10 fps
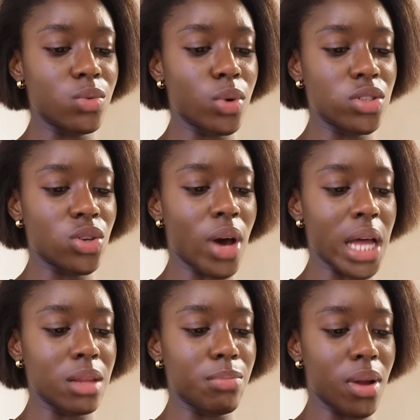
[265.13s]
Once hot,
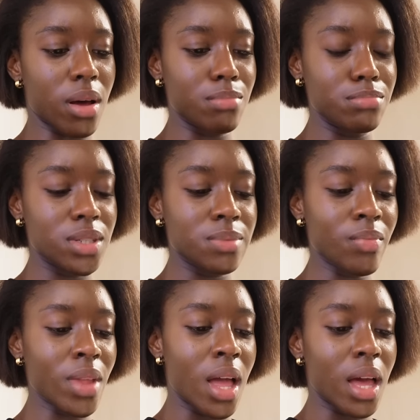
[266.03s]
add the plums
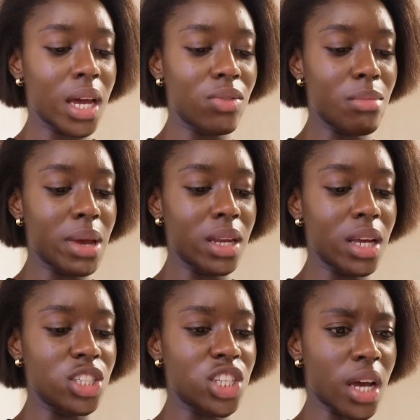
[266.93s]
and
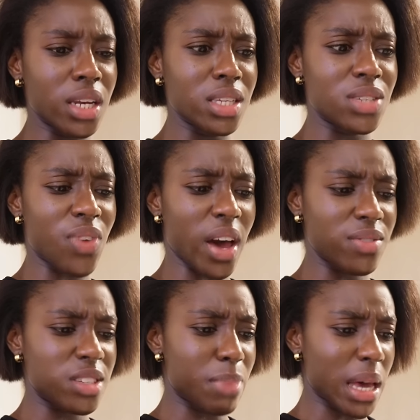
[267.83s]
remaining Chinese five
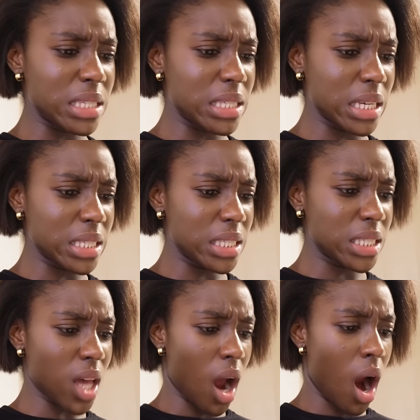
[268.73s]

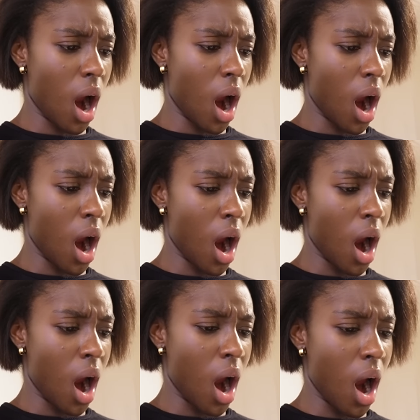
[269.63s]
spices.
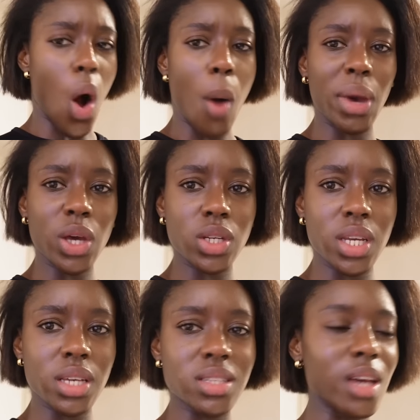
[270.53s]
Oh my
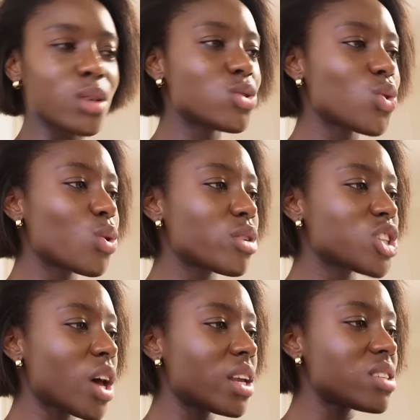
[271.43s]
goodness, I used all the
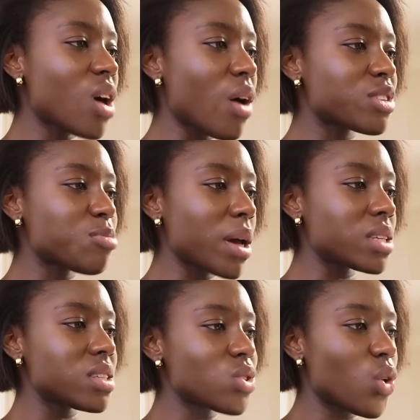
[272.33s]
Chinese half
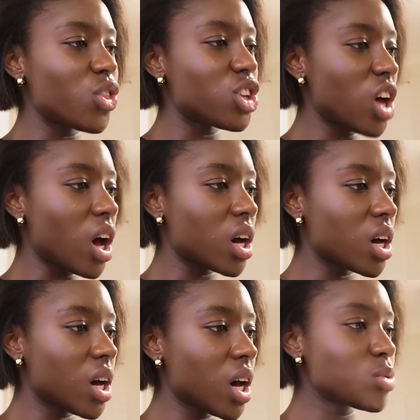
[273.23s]
spices on the
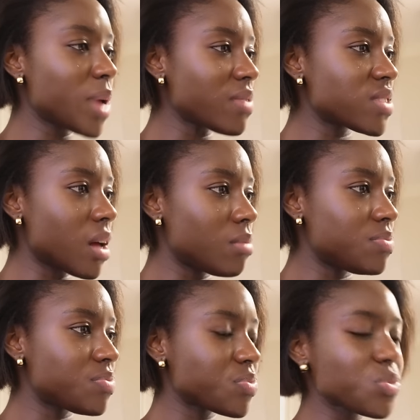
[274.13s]
duck. Do we have some?
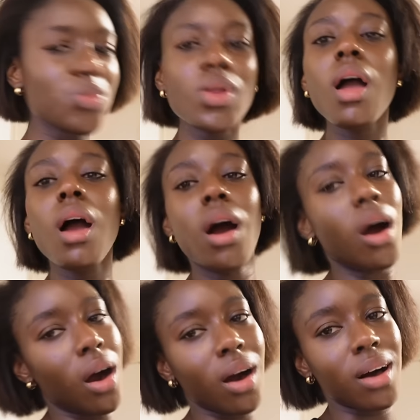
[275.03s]
Mm-hmm.
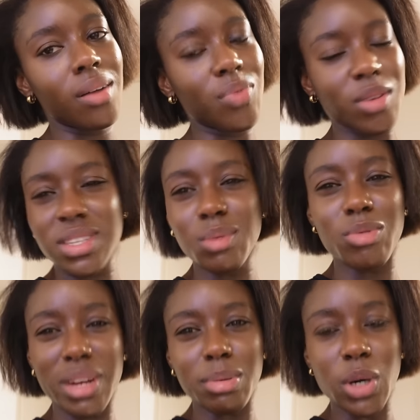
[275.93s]
Oh, see, we
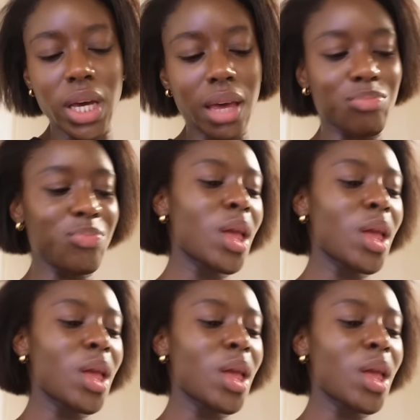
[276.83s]
really be cooking.